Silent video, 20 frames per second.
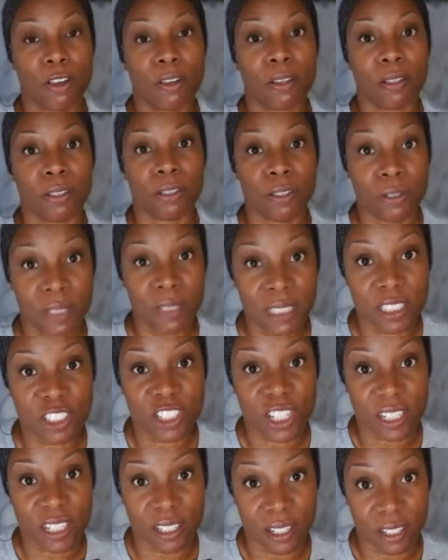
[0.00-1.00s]
you need to
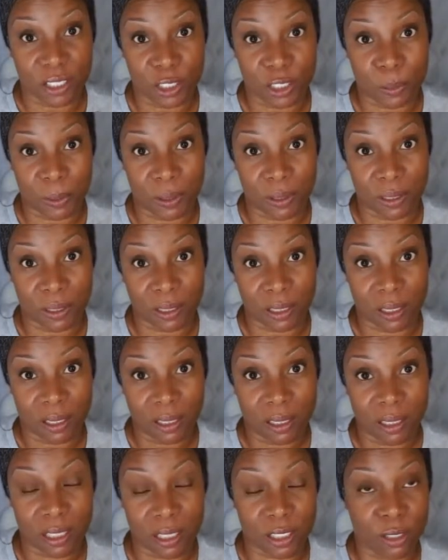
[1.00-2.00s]
check your eligibility.
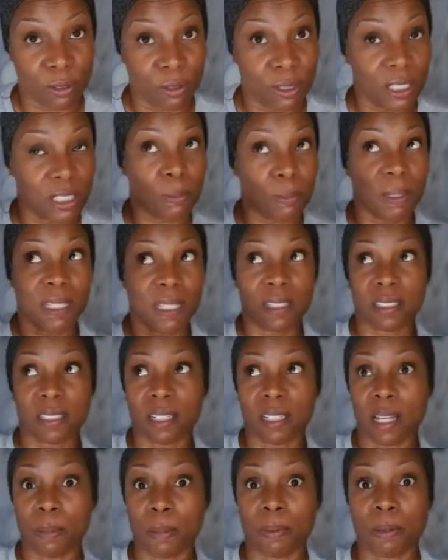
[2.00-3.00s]
There's no need to make this
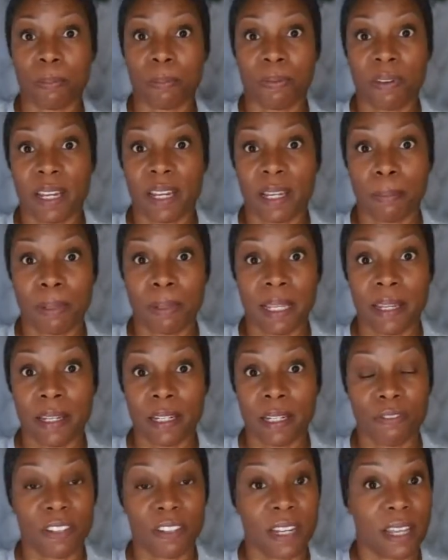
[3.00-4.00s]
elaborate plan
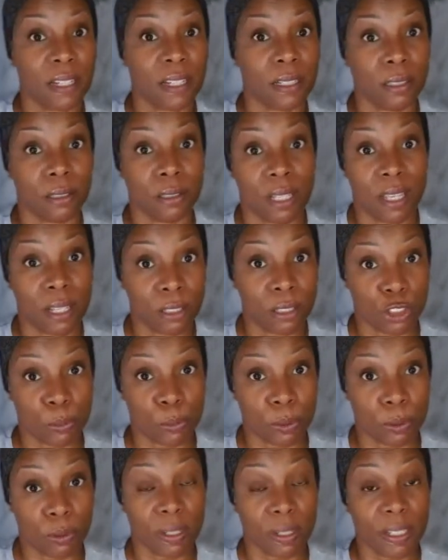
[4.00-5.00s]
if you're not
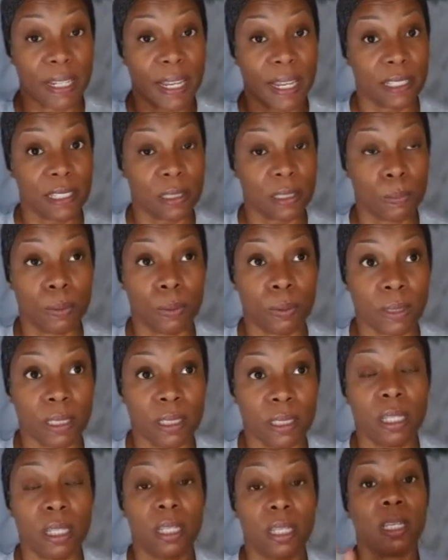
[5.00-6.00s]
eligible. Case in
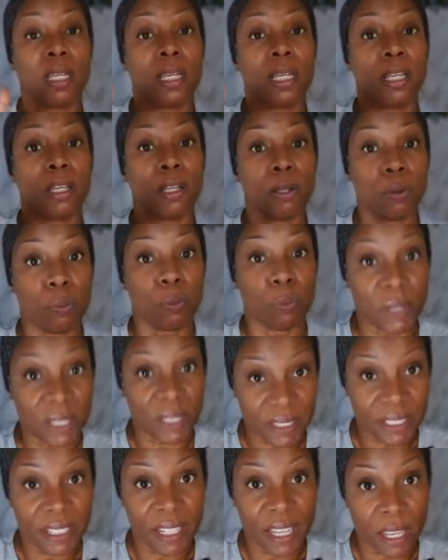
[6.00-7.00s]
point,
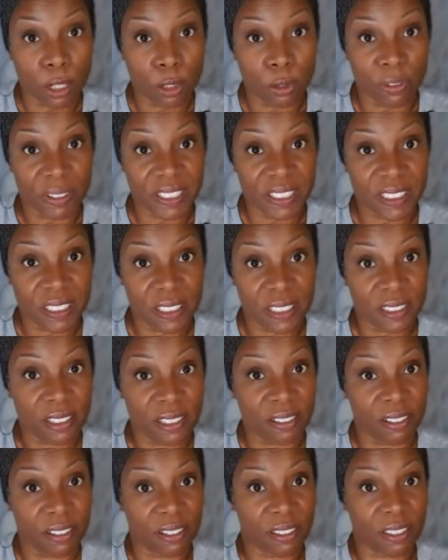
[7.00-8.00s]
within Category 6, there
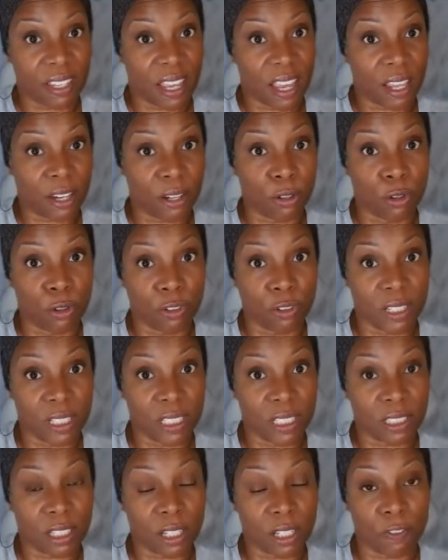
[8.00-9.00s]
are other categories
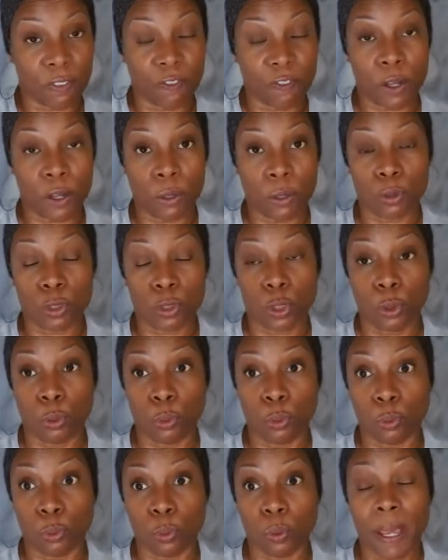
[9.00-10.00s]
of folks
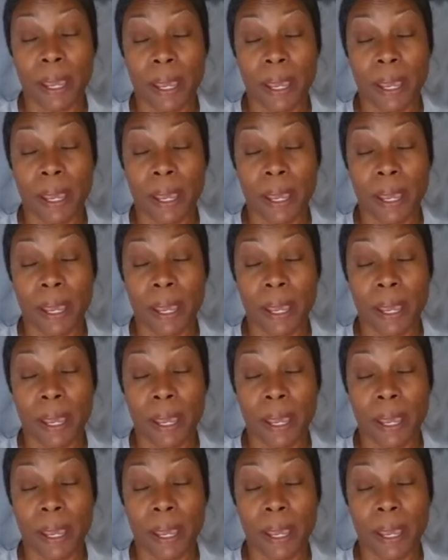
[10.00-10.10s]
who